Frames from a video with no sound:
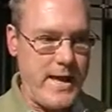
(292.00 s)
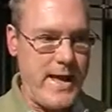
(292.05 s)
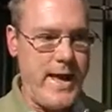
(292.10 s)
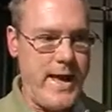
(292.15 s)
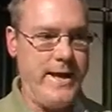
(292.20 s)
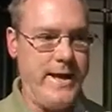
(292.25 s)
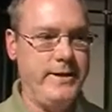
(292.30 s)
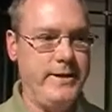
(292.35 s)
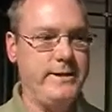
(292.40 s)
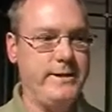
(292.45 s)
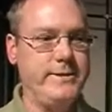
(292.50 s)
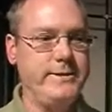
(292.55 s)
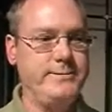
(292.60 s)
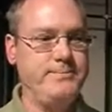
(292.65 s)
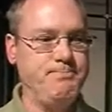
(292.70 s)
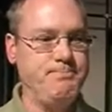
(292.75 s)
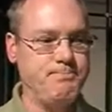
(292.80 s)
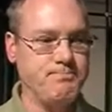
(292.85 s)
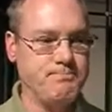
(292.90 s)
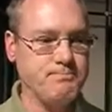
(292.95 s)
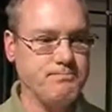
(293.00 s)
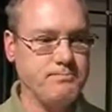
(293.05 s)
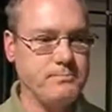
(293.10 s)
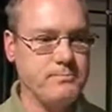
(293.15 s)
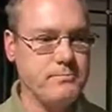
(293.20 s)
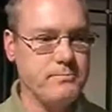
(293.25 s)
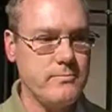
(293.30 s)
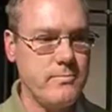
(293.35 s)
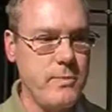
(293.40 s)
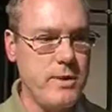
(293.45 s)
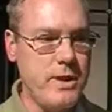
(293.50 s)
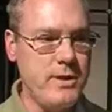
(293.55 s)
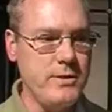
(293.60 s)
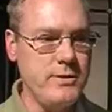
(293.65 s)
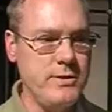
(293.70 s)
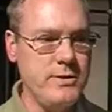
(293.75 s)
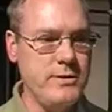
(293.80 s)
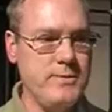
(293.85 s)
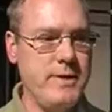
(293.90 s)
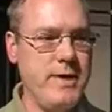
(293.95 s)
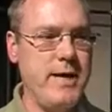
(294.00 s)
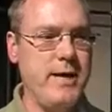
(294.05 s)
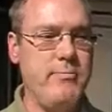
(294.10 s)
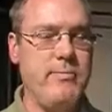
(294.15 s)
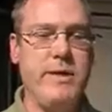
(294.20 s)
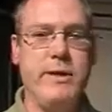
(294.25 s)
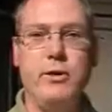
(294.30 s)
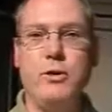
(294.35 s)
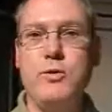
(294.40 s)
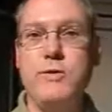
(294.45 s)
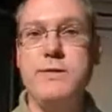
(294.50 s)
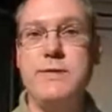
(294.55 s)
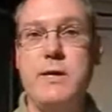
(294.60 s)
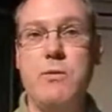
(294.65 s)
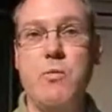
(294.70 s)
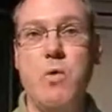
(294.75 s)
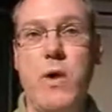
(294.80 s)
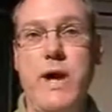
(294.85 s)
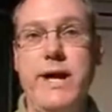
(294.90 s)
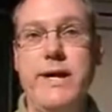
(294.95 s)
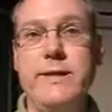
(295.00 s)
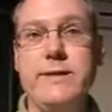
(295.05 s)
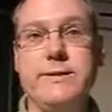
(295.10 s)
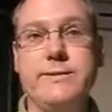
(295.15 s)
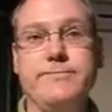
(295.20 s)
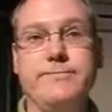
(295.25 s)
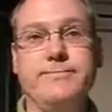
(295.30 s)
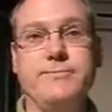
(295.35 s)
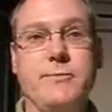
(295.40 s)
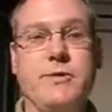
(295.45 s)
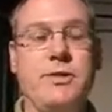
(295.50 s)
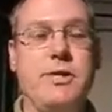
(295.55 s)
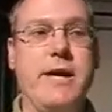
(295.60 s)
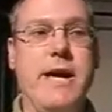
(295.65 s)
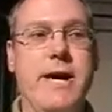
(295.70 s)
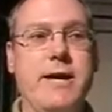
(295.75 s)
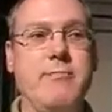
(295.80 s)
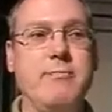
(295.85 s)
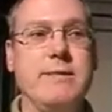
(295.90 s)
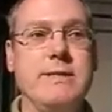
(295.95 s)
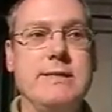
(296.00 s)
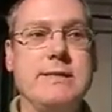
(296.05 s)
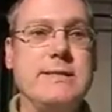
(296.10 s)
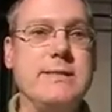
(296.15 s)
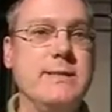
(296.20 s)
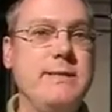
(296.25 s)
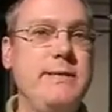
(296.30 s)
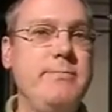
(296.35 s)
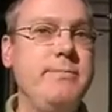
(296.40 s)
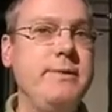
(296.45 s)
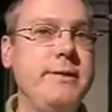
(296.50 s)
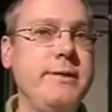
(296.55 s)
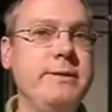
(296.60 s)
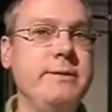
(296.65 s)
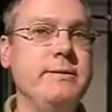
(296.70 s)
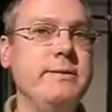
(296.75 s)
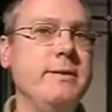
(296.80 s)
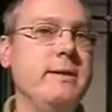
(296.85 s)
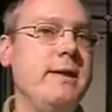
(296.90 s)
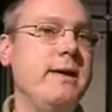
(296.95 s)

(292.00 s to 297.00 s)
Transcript: had, uh, excuse me, had been losing weight. She hadn't been sleeping.